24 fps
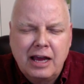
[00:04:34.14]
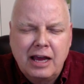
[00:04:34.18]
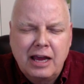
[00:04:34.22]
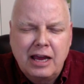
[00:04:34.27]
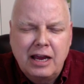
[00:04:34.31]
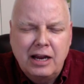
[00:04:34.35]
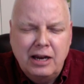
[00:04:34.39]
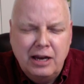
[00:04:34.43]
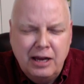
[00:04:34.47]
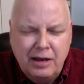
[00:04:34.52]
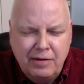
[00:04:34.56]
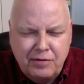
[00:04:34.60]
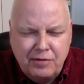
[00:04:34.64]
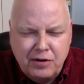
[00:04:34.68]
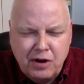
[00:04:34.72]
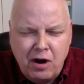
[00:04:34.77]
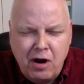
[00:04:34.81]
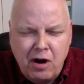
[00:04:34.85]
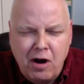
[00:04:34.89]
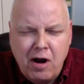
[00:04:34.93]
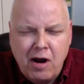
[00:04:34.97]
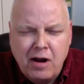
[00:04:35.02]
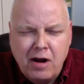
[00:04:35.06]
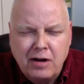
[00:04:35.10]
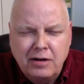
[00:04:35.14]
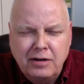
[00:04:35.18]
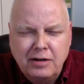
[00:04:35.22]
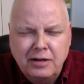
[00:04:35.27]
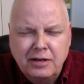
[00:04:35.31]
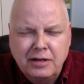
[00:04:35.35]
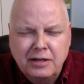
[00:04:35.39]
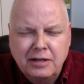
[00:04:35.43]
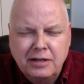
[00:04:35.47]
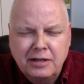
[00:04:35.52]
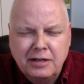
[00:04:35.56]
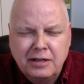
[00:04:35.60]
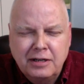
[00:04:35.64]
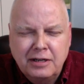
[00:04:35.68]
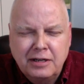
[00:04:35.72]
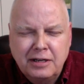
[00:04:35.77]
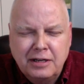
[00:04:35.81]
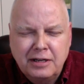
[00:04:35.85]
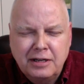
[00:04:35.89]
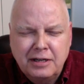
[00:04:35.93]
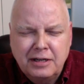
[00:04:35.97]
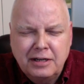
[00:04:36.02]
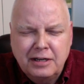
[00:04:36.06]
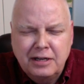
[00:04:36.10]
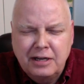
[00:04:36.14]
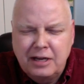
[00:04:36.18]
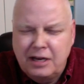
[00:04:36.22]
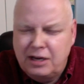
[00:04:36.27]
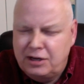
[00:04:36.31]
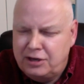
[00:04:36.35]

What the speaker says: He lived hard, he